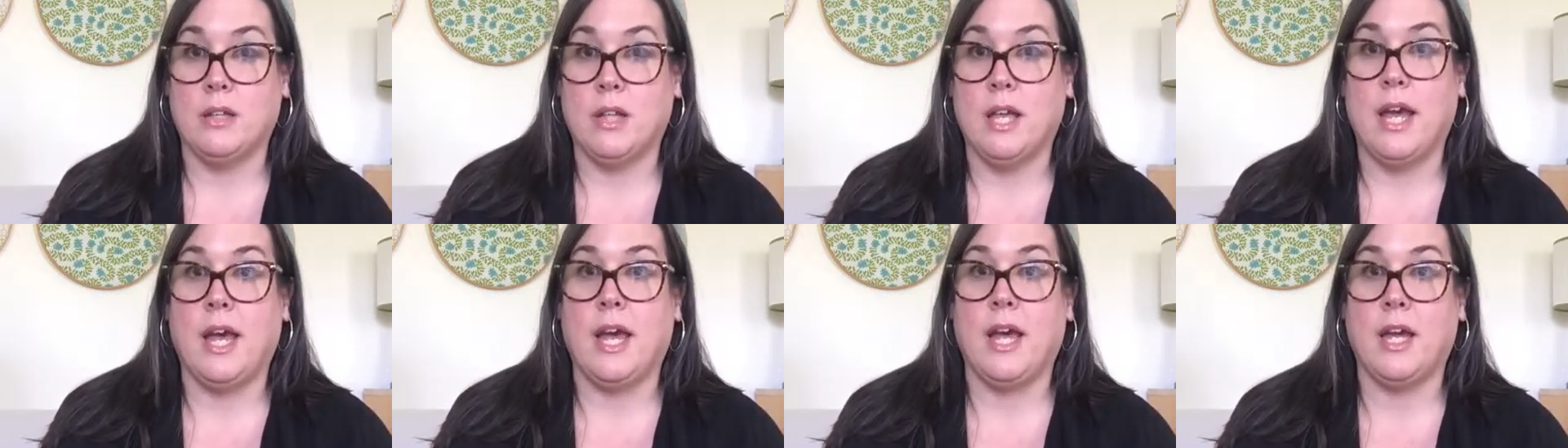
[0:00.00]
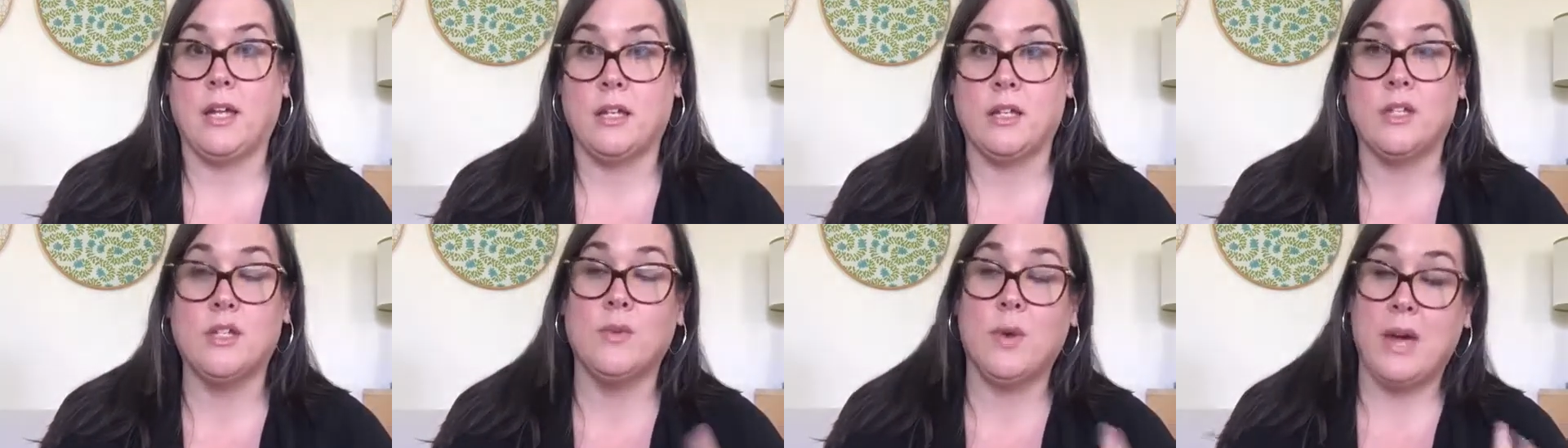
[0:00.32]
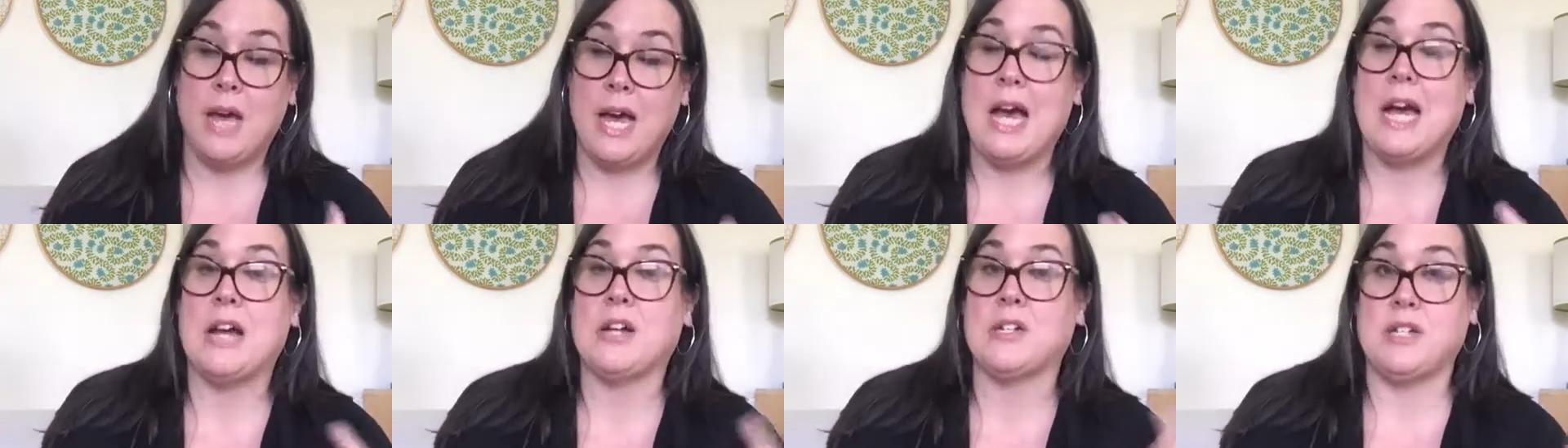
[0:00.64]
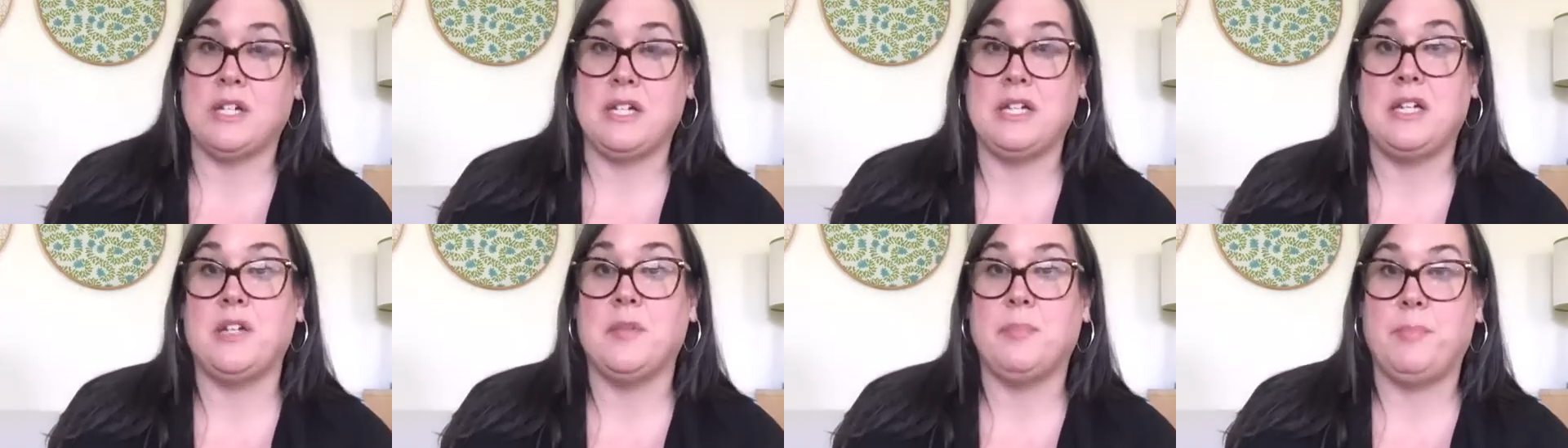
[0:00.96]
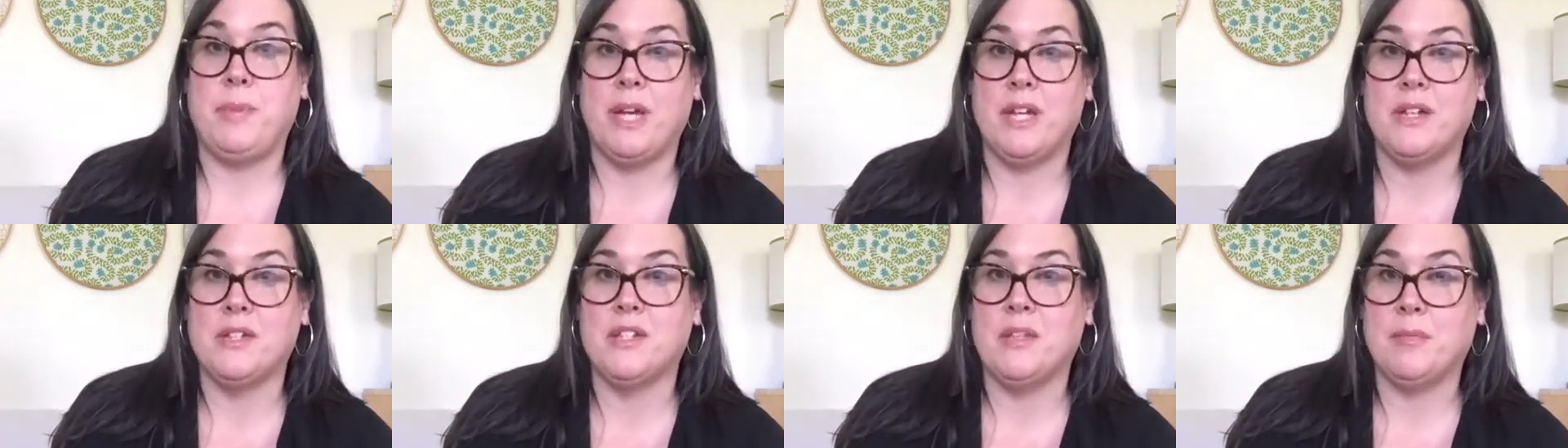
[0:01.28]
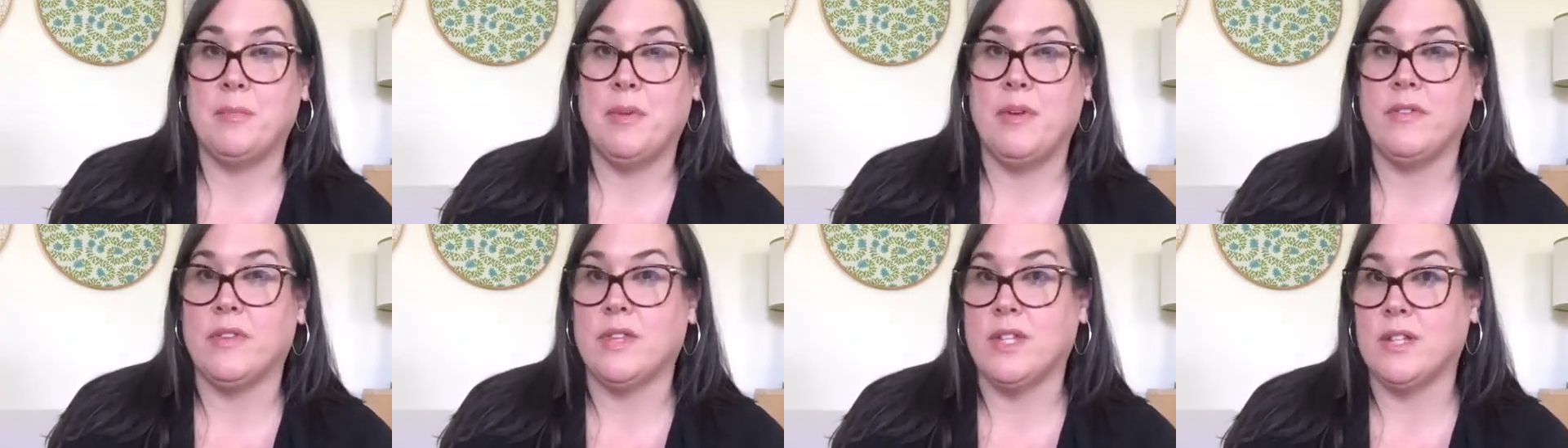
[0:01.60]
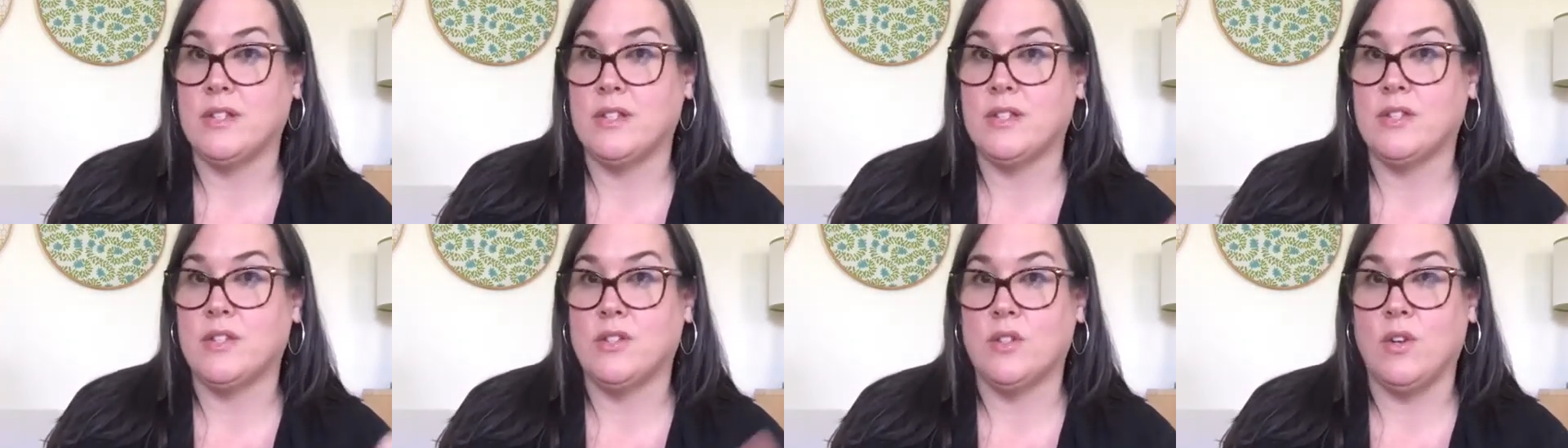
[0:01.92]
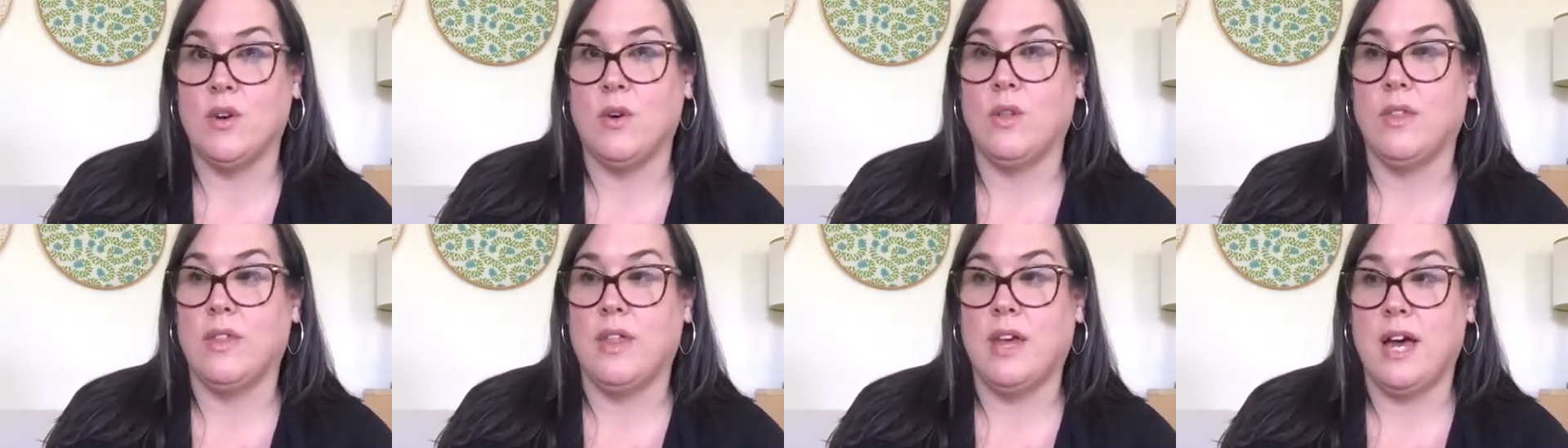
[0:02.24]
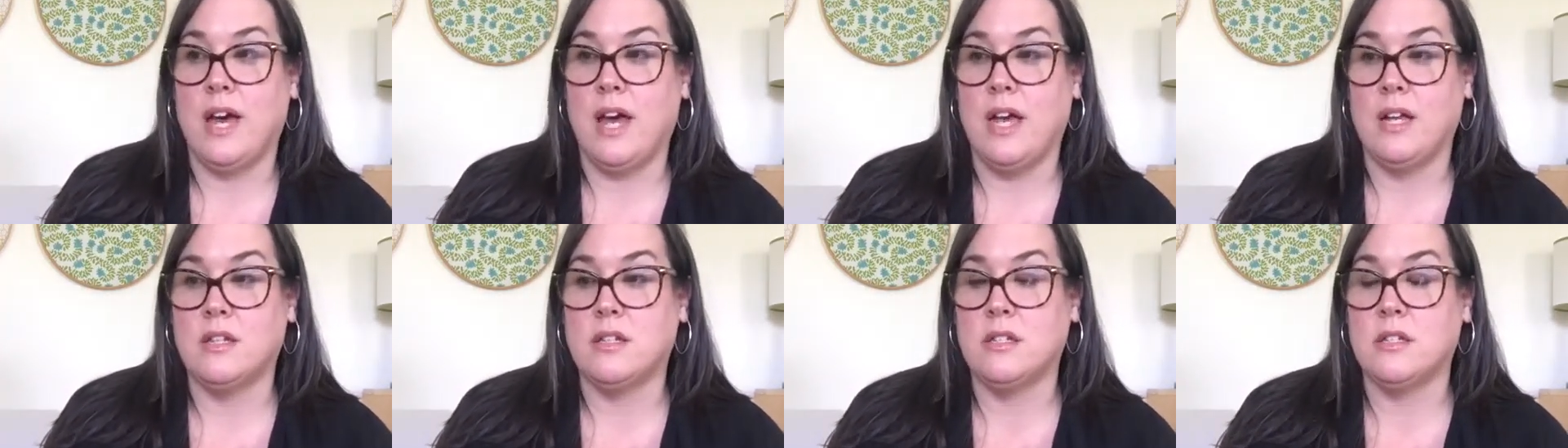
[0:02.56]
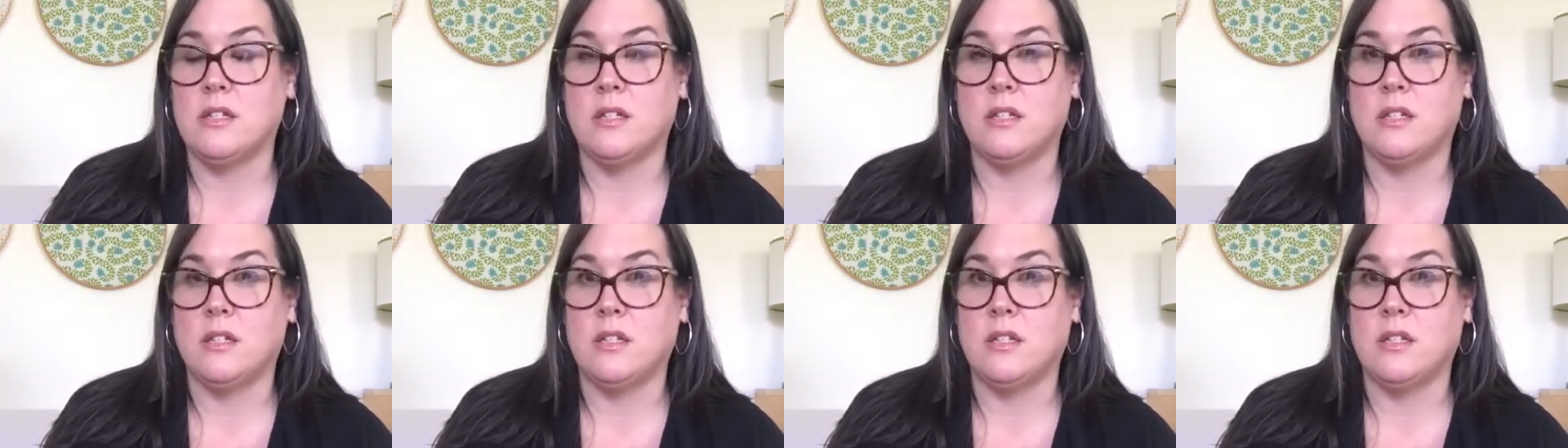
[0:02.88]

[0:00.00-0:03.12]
like, do I actually need to pitch some of this so that